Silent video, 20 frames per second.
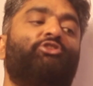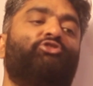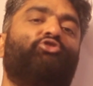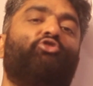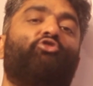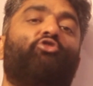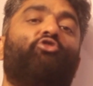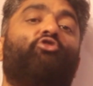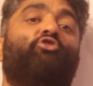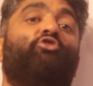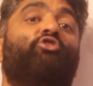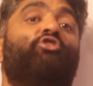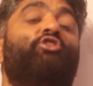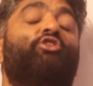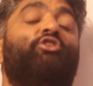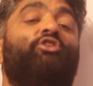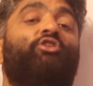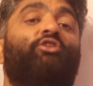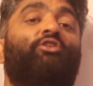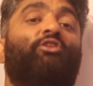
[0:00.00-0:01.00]
Though
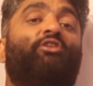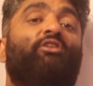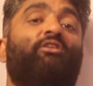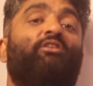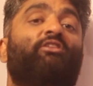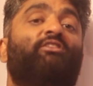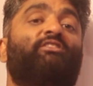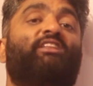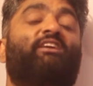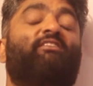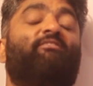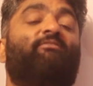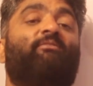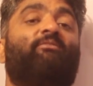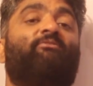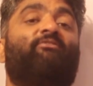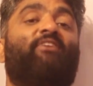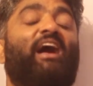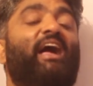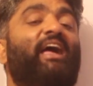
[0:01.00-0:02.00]
the
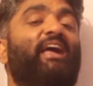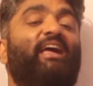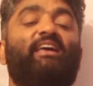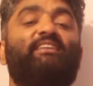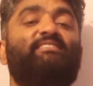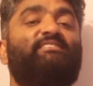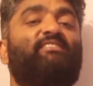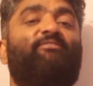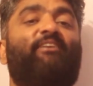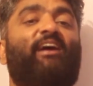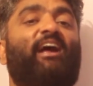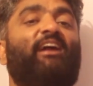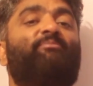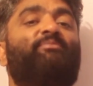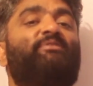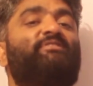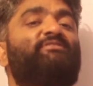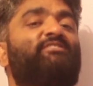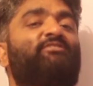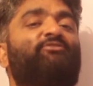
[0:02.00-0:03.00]
why is the fat
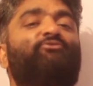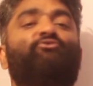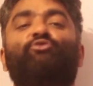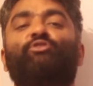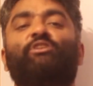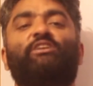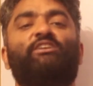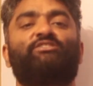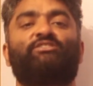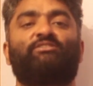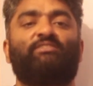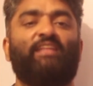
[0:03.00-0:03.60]
person foolish,